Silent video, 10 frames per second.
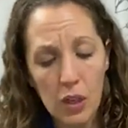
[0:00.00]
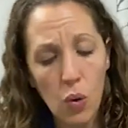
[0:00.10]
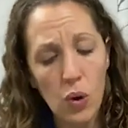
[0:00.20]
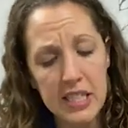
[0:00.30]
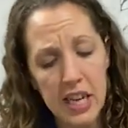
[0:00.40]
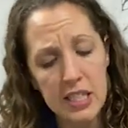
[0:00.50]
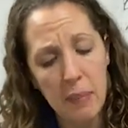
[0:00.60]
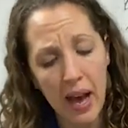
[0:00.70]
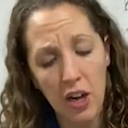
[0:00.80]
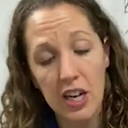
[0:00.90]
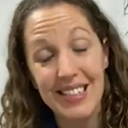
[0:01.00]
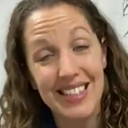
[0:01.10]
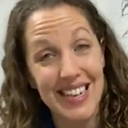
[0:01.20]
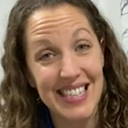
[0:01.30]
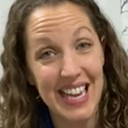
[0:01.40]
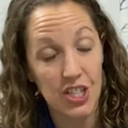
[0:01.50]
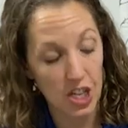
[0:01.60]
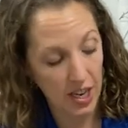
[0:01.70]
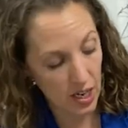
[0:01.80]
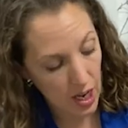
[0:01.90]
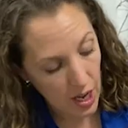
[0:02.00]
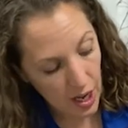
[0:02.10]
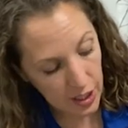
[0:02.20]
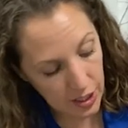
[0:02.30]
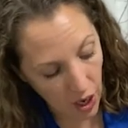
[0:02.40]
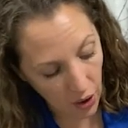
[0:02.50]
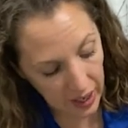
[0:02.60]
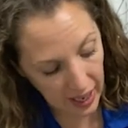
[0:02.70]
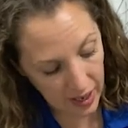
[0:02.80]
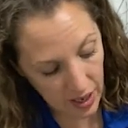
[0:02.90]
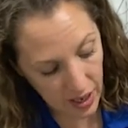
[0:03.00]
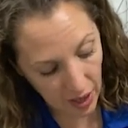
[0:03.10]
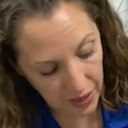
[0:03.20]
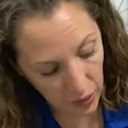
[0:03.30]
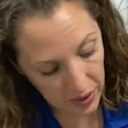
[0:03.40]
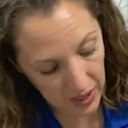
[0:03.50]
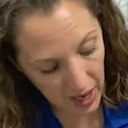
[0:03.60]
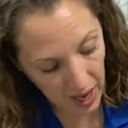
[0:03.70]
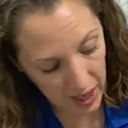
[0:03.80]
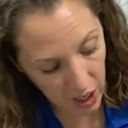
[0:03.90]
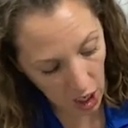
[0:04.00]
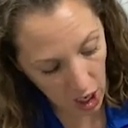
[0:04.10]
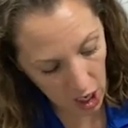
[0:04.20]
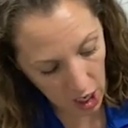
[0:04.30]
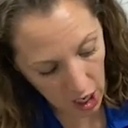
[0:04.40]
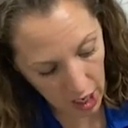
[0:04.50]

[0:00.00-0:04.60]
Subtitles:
What does matter is that tension. So again, nothing with the anchor.